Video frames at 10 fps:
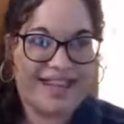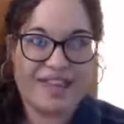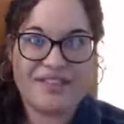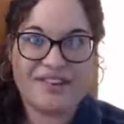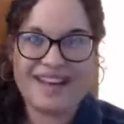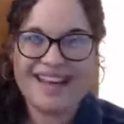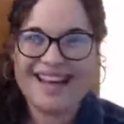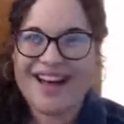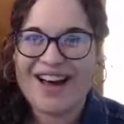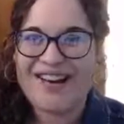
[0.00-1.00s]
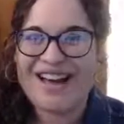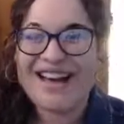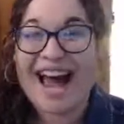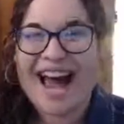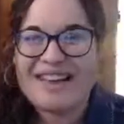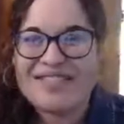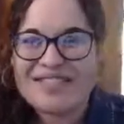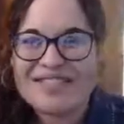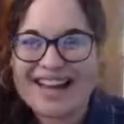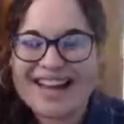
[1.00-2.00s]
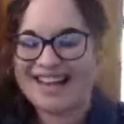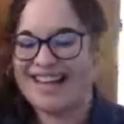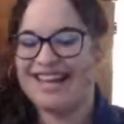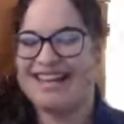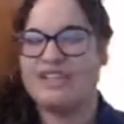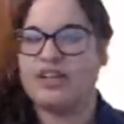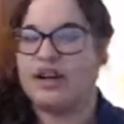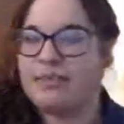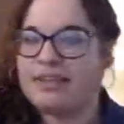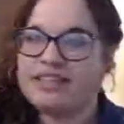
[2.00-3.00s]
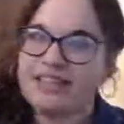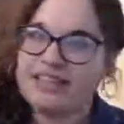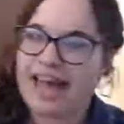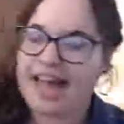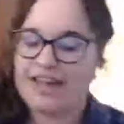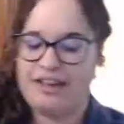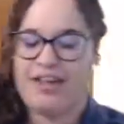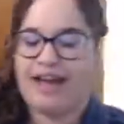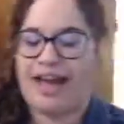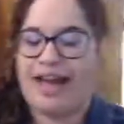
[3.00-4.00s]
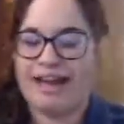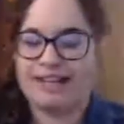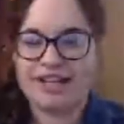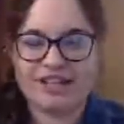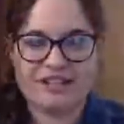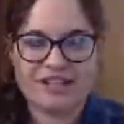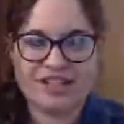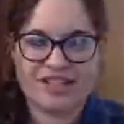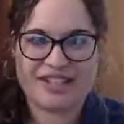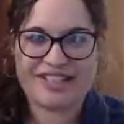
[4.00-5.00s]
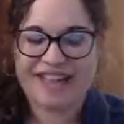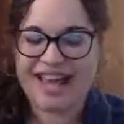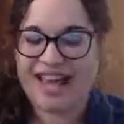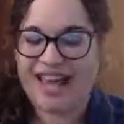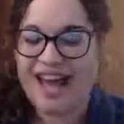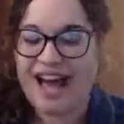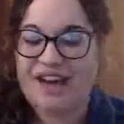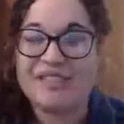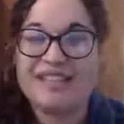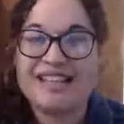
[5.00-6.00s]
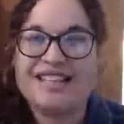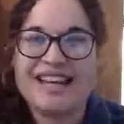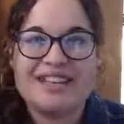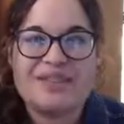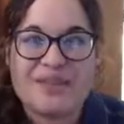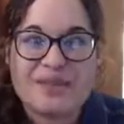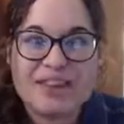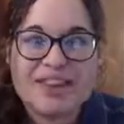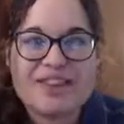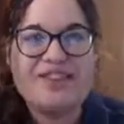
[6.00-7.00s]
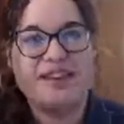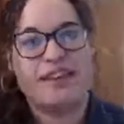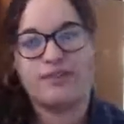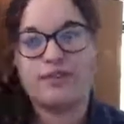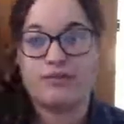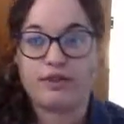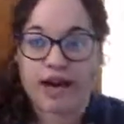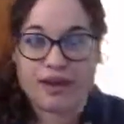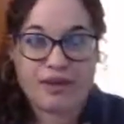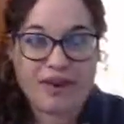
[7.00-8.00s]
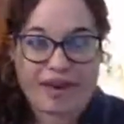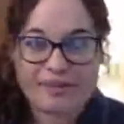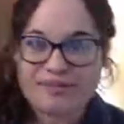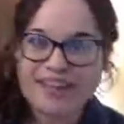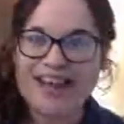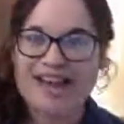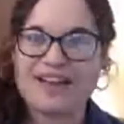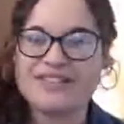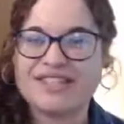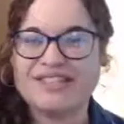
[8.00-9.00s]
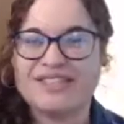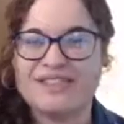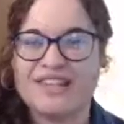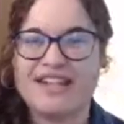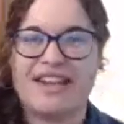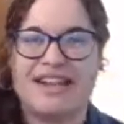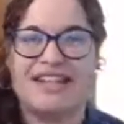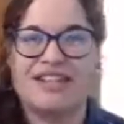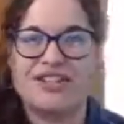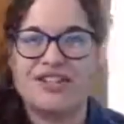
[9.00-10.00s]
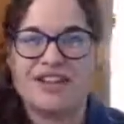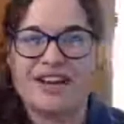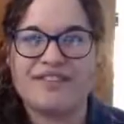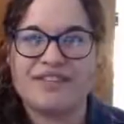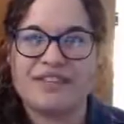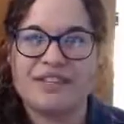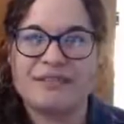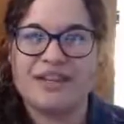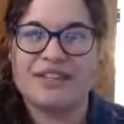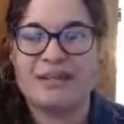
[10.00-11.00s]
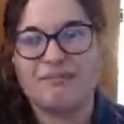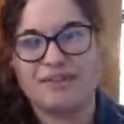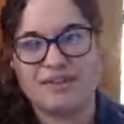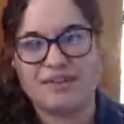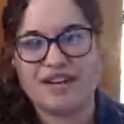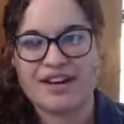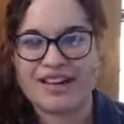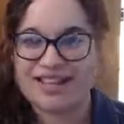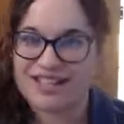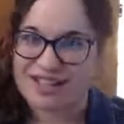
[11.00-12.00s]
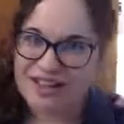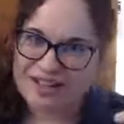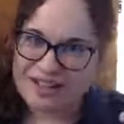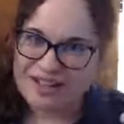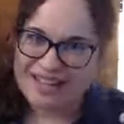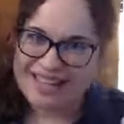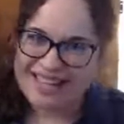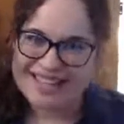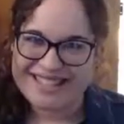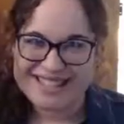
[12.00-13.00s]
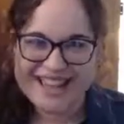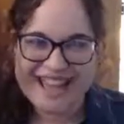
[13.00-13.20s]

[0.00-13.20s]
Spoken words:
I'm on. All right. Hi, everybody. Sorry about the delay. I had a change of scenery today. I'm really excited to be with you. If you've forgotten who I am Miss Sullivan, and I teach here at Virginia Beach, Hampton Roads area. Shout out to all my kids.